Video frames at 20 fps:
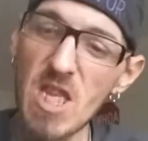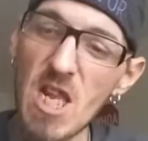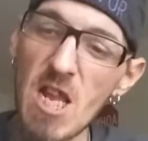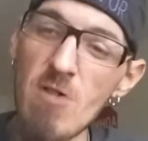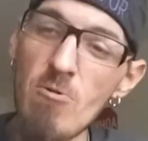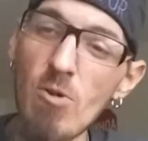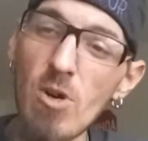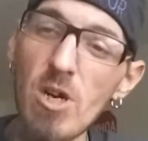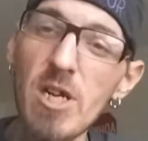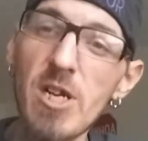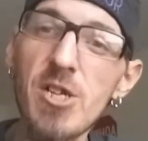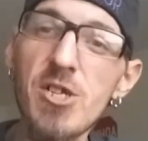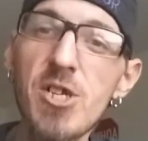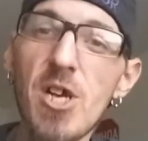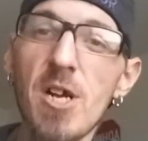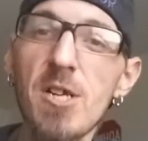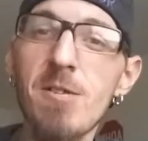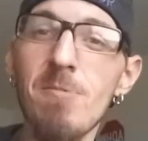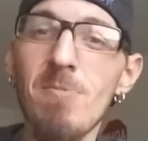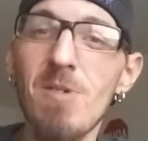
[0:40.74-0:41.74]
And we're going to
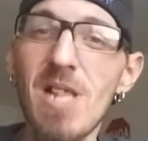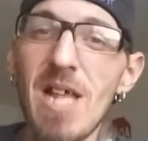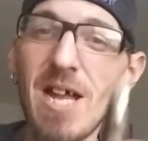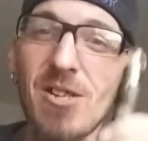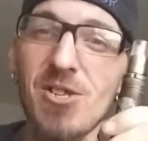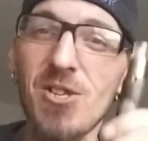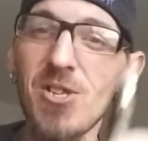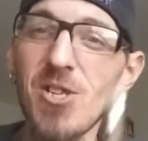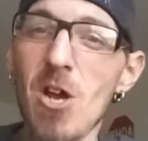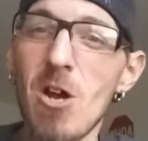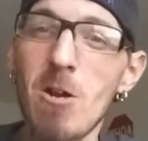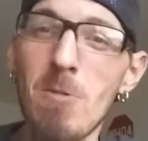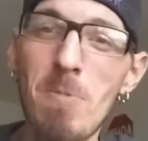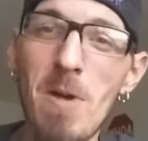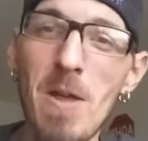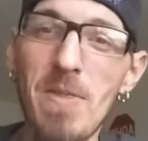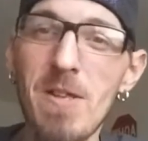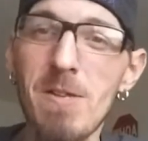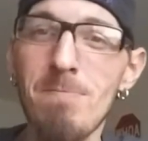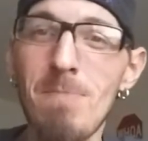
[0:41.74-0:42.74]
chunk some clouds and talk
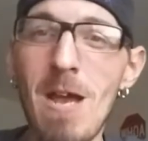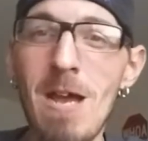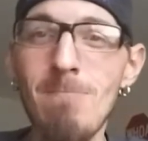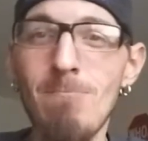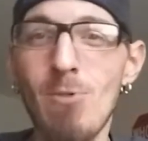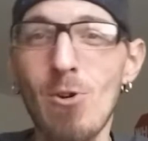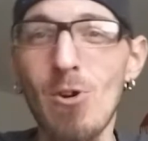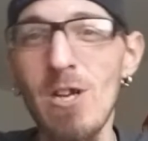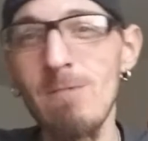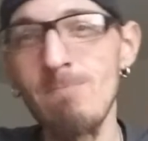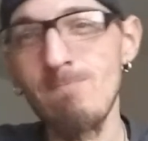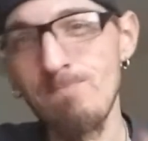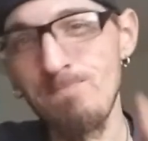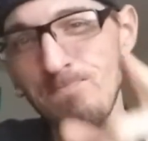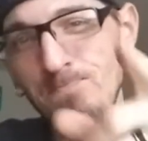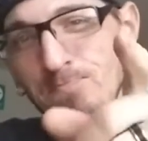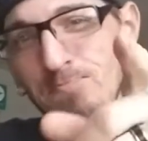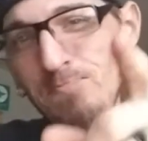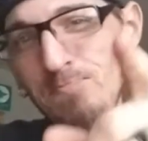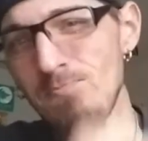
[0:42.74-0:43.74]
about this bad boy.
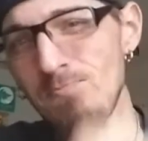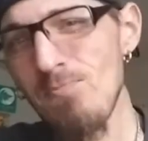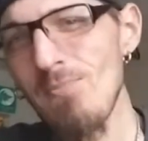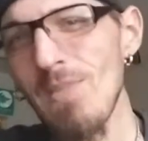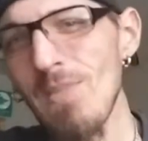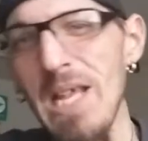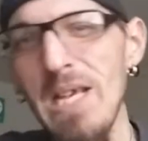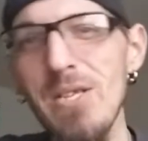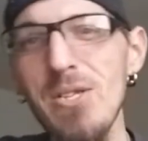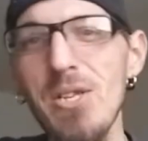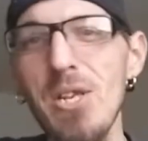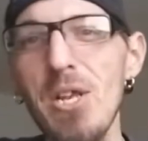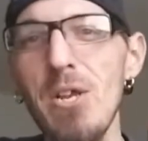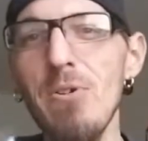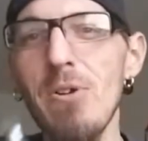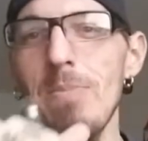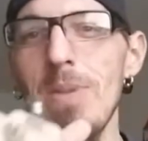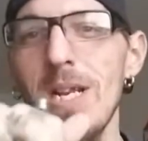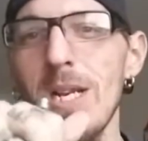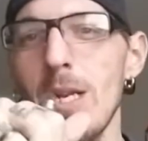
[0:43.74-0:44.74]
See
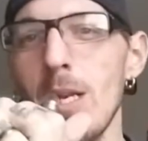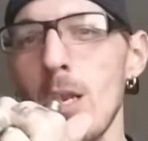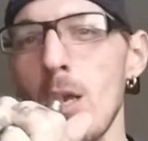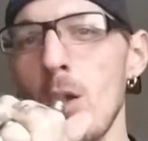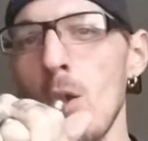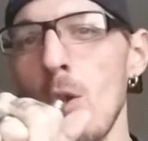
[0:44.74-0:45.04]
you in a minute.